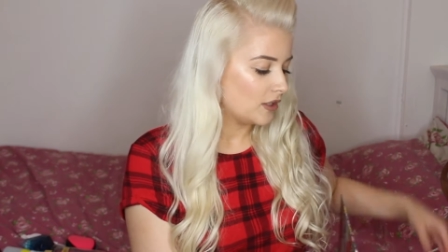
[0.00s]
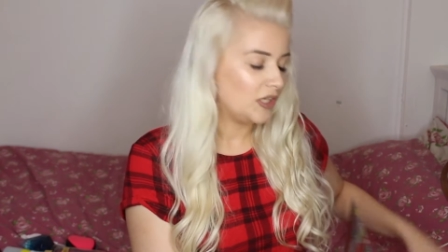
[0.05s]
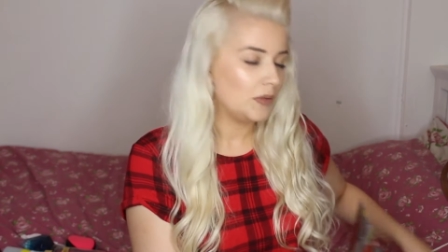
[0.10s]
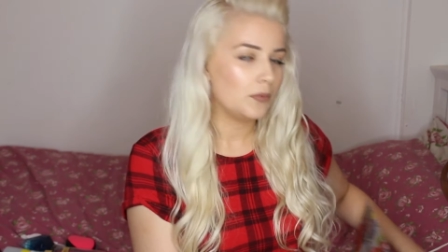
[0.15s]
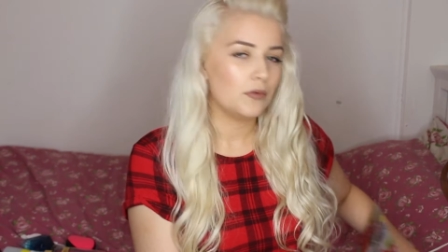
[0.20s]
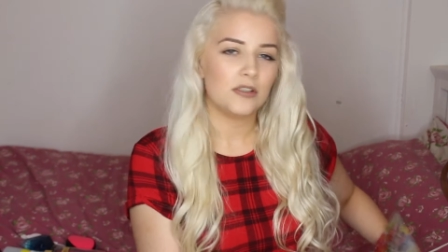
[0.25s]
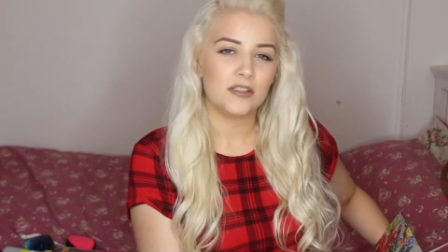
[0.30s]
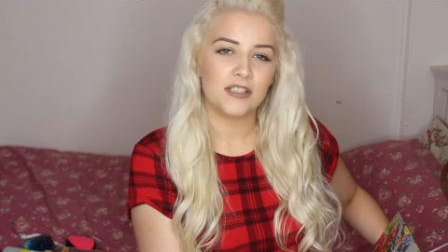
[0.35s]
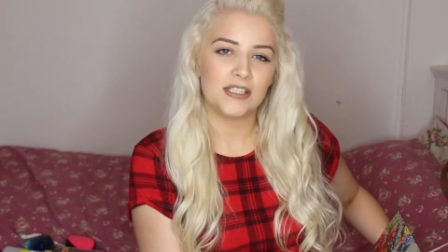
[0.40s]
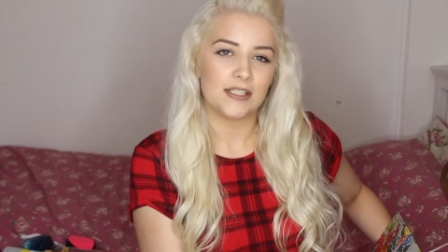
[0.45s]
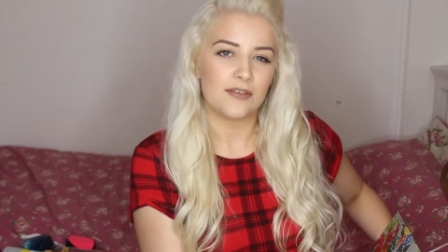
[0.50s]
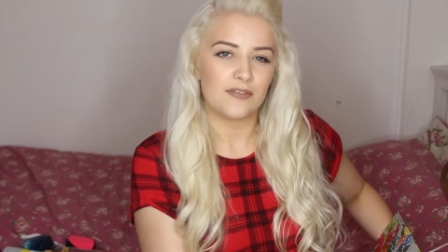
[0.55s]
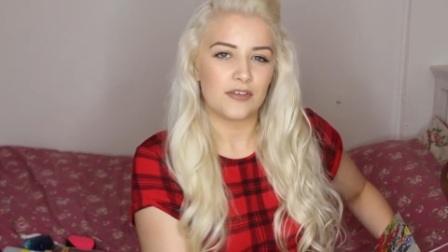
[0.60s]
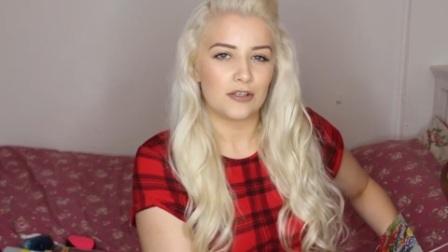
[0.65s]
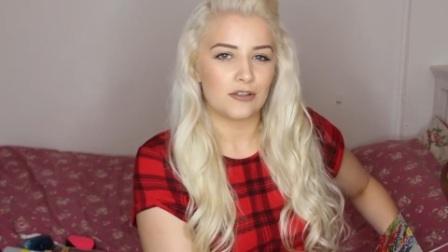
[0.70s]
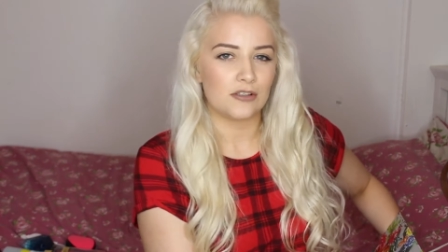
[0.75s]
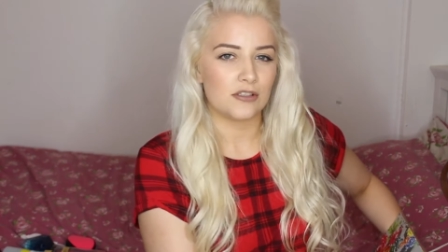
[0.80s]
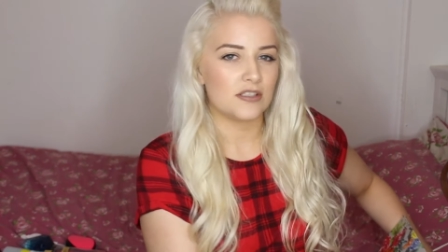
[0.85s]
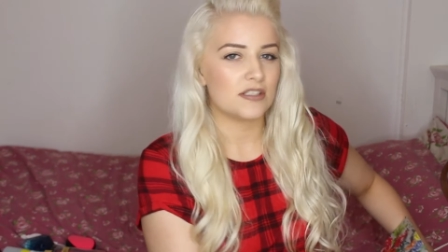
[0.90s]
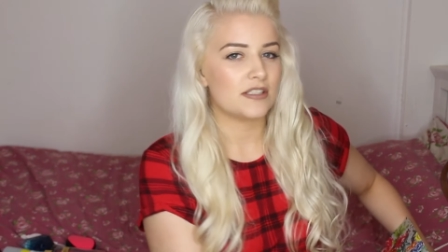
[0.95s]
you won't need it if
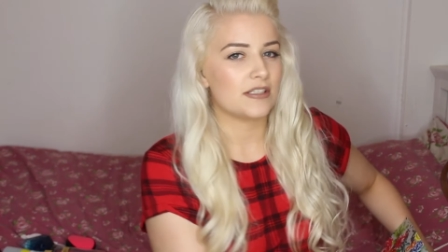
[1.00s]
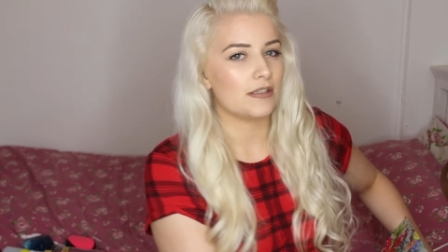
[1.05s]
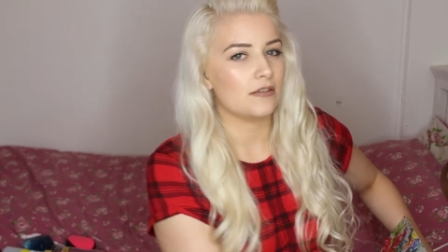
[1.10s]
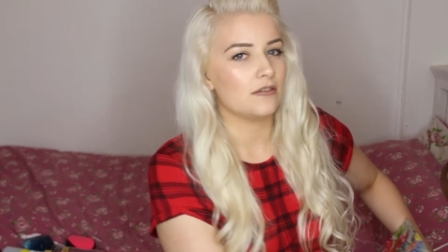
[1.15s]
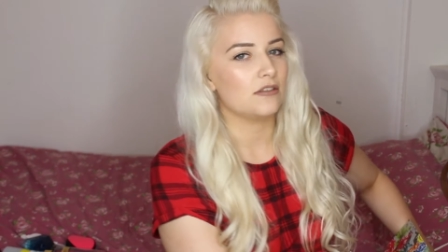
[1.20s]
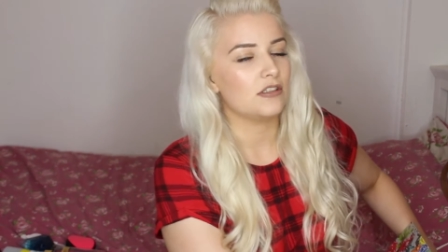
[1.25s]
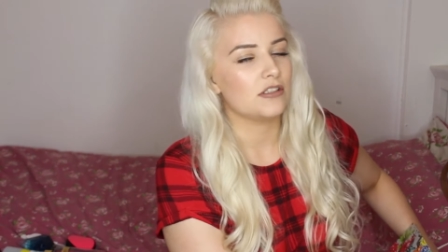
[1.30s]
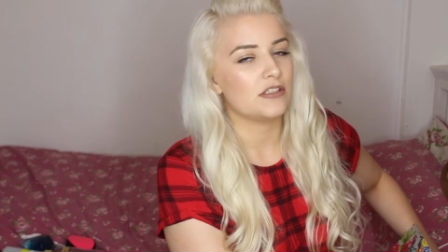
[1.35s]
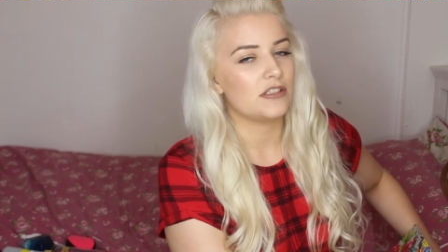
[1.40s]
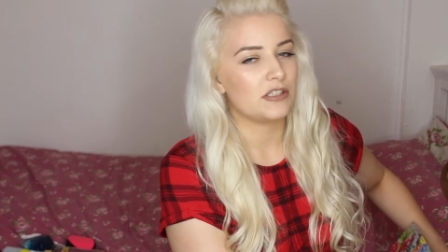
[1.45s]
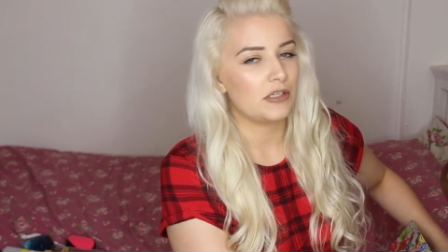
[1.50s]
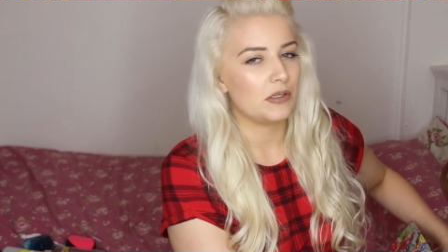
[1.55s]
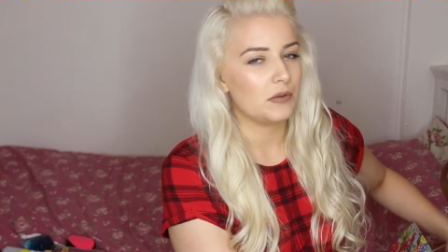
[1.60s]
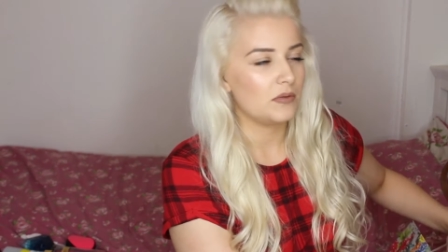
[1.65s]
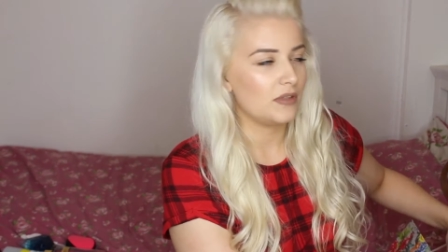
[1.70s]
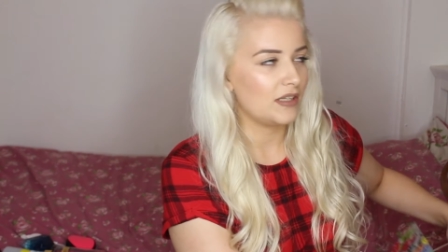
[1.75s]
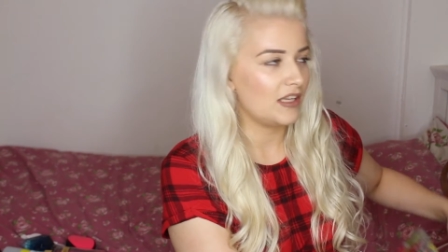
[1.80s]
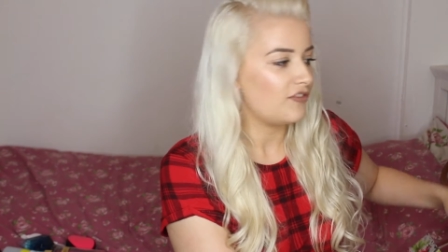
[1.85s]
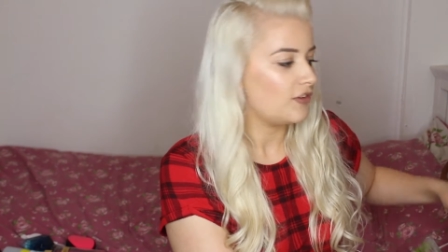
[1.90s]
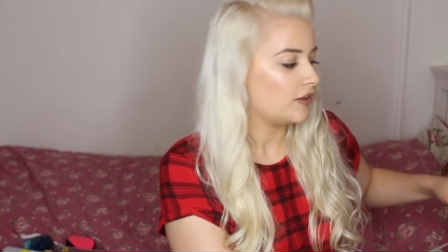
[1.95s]
you go to school because school
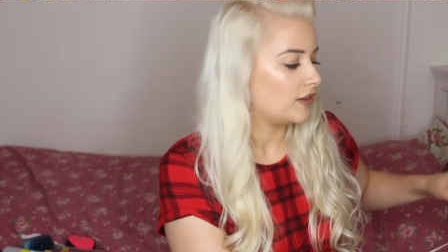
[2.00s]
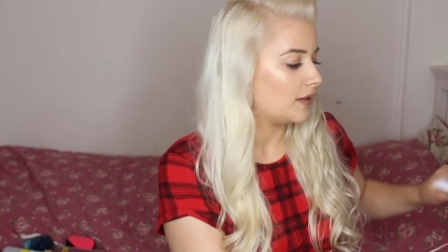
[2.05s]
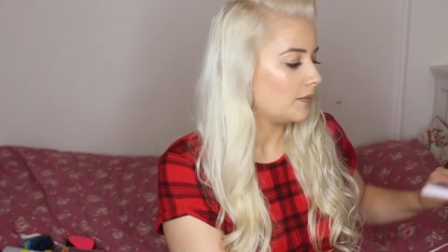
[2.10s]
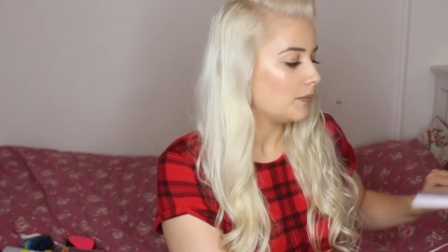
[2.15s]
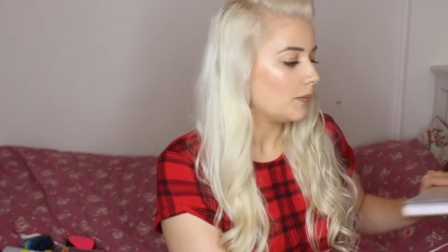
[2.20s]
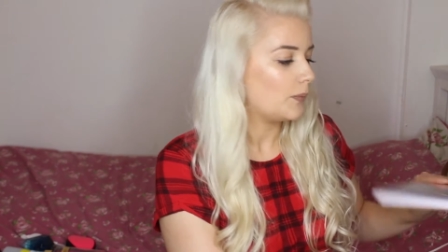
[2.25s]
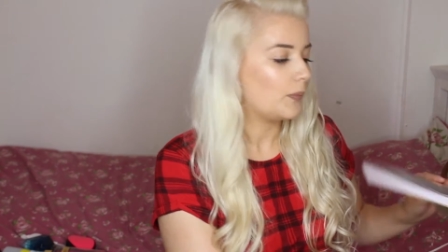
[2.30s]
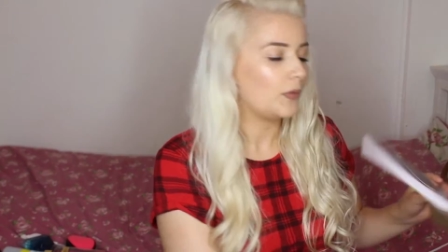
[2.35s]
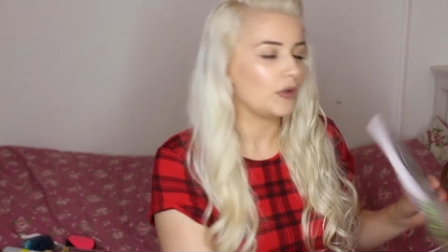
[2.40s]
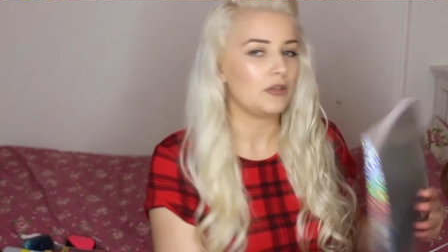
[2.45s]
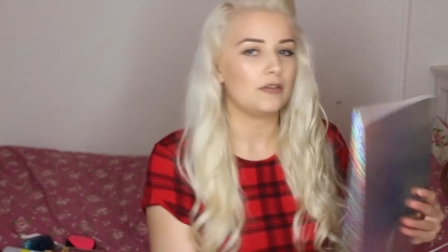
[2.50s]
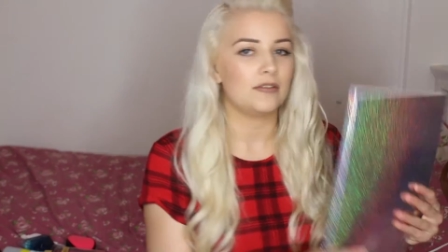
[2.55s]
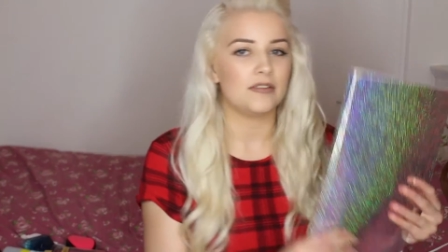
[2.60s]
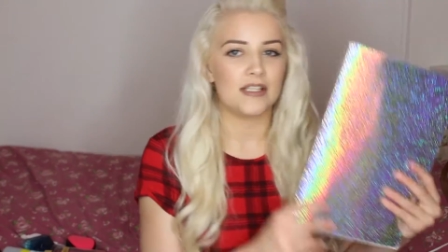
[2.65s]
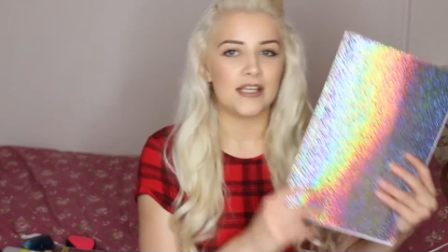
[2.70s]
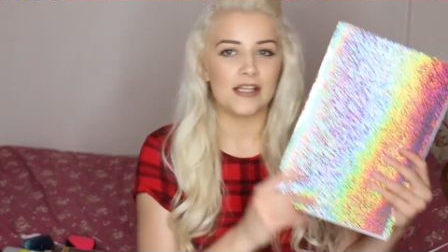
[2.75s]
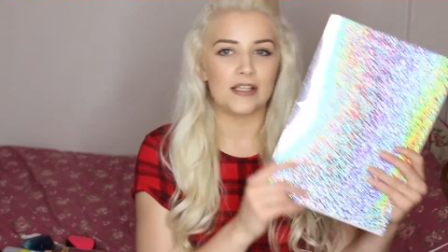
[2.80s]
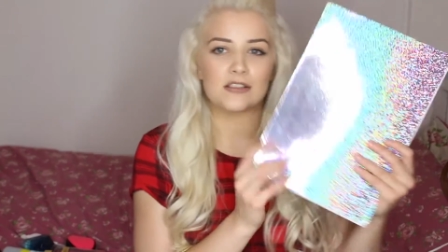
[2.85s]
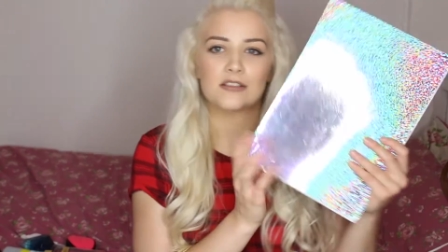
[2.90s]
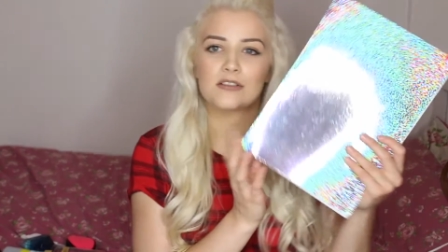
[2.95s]
will give you them, but you'll
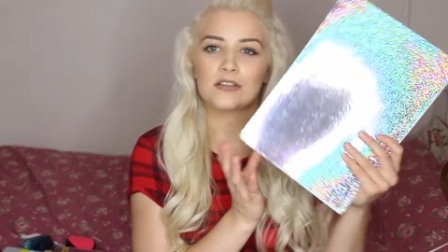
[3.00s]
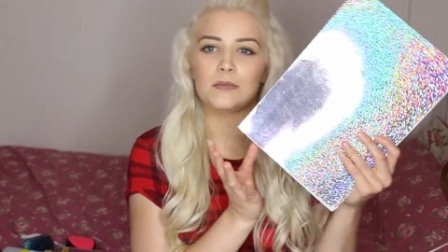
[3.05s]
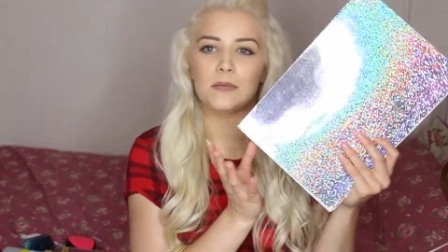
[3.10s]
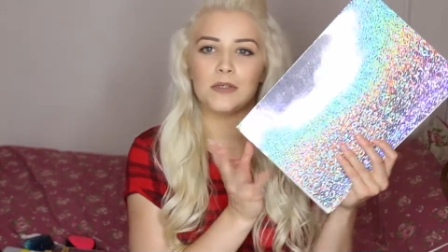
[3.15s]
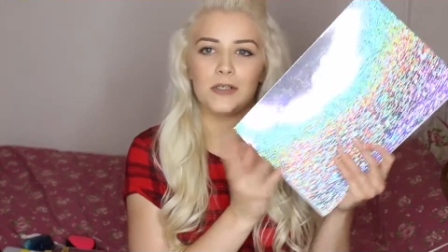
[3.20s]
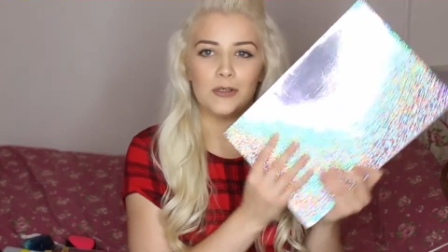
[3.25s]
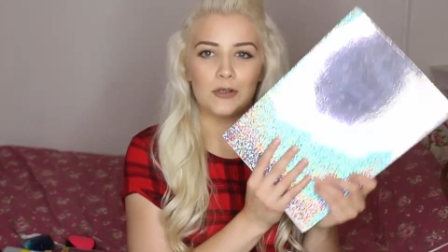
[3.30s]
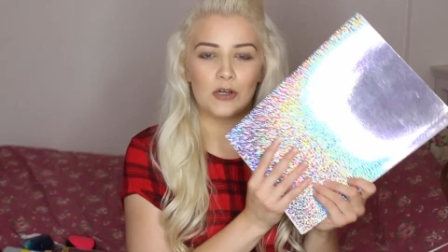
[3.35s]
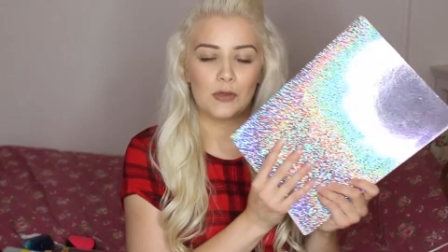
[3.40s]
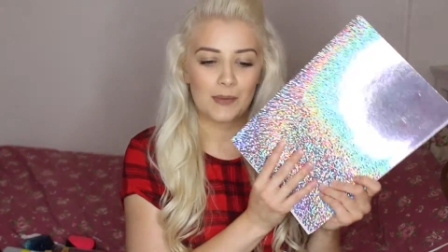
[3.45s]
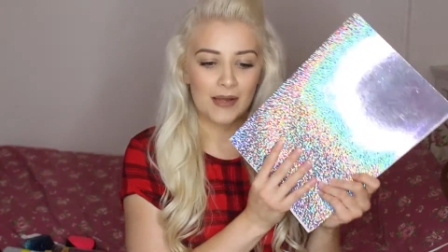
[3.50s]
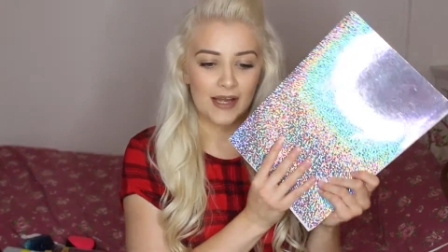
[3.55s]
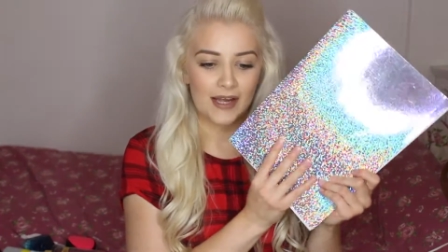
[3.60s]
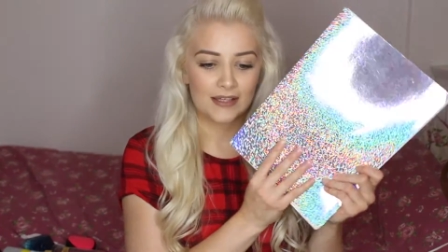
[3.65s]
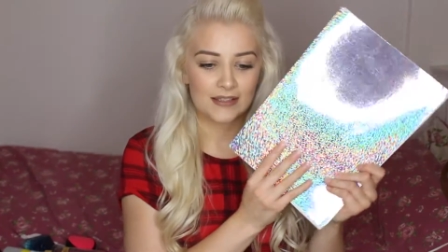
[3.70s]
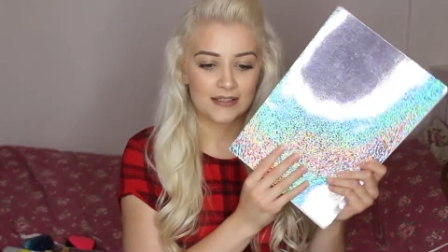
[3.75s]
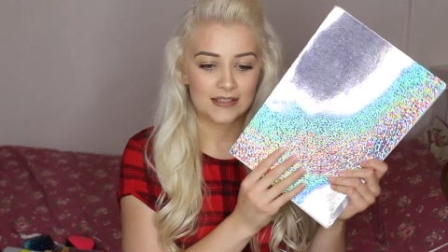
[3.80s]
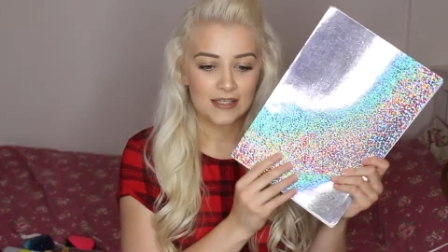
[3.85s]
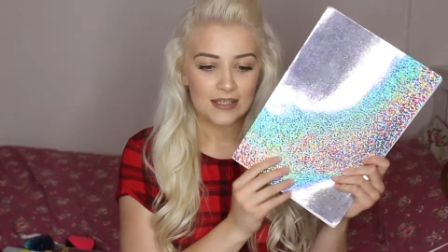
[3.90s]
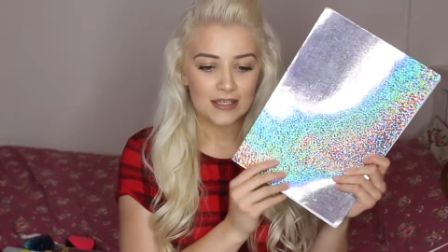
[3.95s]
need some
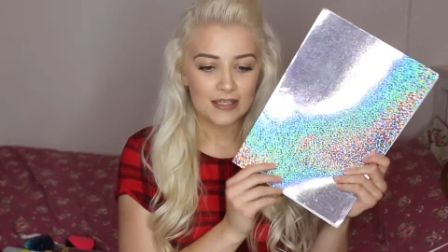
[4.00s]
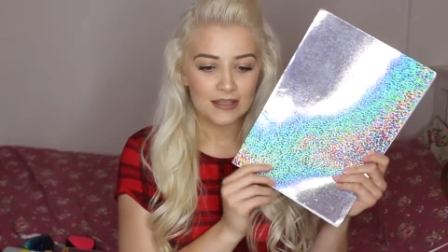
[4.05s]
notepads.